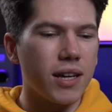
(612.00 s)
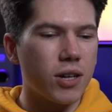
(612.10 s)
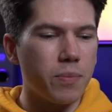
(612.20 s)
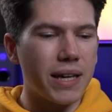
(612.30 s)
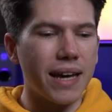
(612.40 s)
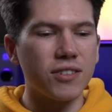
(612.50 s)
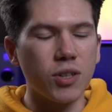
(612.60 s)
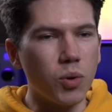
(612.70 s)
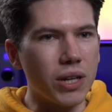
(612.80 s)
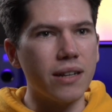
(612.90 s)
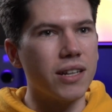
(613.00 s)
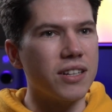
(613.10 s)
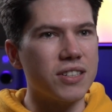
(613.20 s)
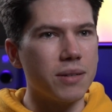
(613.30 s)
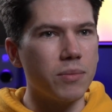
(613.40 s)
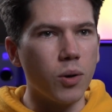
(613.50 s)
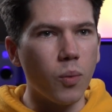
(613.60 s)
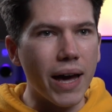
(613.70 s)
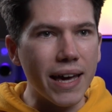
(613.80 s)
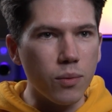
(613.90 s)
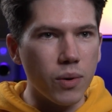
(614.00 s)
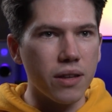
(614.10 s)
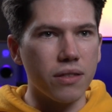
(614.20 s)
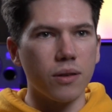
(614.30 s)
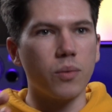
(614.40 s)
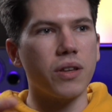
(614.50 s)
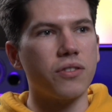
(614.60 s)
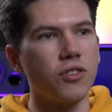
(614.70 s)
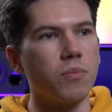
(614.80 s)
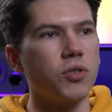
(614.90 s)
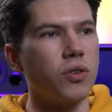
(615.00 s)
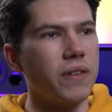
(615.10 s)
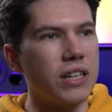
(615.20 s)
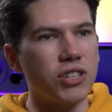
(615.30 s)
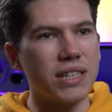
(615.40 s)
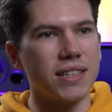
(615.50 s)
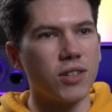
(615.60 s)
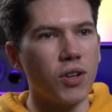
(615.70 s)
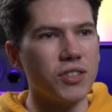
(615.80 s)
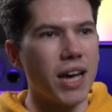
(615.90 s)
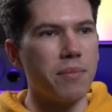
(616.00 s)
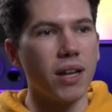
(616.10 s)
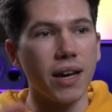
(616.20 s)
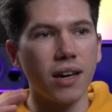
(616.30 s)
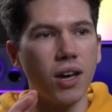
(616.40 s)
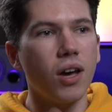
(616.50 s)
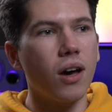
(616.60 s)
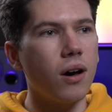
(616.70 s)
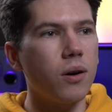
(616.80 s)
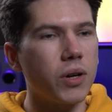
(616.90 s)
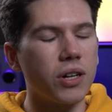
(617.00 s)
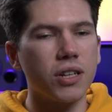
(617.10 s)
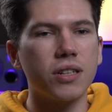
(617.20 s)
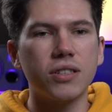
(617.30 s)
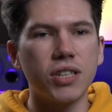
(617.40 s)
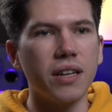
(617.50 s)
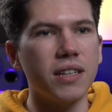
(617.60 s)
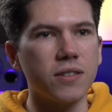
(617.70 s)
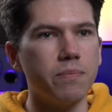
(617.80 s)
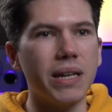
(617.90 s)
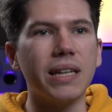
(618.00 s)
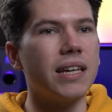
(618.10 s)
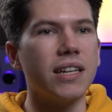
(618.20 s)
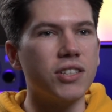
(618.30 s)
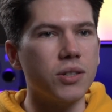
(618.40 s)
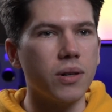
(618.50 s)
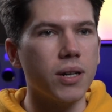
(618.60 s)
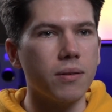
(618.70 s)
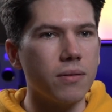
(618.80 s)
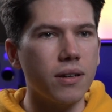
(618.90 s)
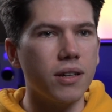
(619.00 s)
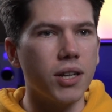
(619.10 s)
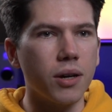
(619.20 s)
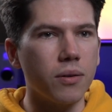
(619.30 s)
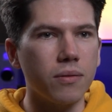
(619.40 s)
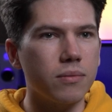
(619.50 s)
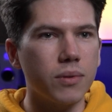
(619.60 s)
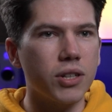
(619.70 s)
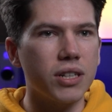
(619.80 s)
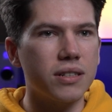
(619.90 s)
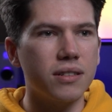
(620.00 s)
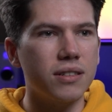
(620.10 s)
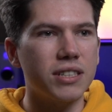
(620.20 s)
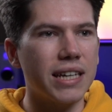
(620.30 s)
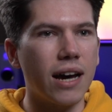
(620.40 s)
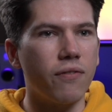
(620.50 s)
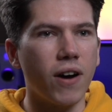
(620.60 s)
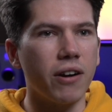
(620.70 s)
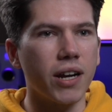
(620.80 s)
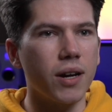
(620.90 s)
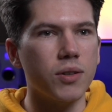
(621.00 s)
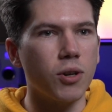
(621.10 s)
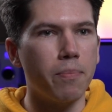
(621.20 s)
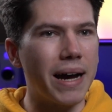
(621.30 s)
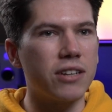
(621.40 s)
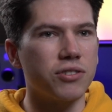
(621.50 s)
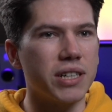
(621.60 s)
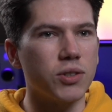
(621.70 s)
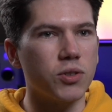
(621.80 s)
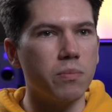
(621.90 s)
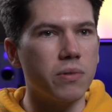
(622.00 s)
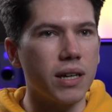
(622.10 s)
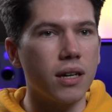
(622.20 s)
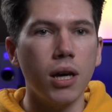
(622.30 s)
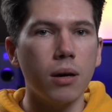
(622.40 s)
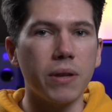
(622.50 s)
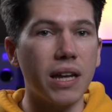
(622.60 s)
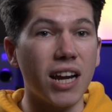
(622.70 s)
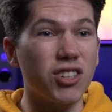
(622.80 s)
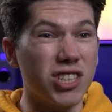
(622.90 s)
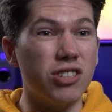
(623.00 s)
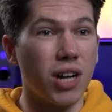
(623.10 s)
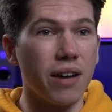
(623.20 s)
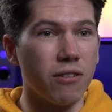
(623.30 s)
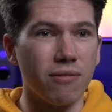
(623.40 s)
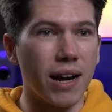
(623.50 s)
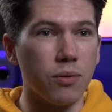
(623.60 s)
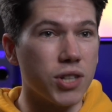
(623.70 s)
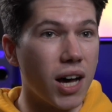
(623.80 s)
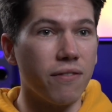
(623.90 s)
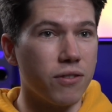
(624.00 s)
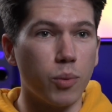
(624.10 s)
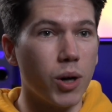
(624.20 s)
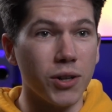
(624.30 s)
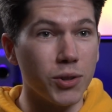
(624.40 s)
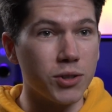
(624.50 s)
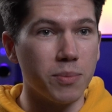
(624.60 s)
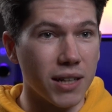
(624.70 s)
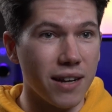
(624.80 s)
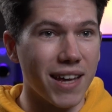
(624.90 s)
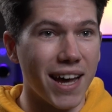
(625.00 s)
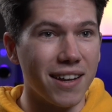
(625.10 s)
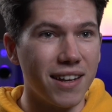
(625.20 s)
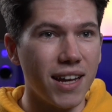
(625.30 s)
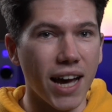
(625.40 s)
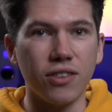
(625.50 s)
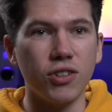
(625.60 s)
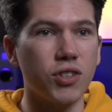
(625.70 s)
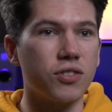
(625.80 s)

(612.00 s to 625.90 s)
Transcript: getting someone in a similar way with some sort of interesting concept, like, oh, we're gonna turn this Mini into a, you know, we're gonna see how far it goes on batteries or something, but then actually drive it around half the world or something like that. And you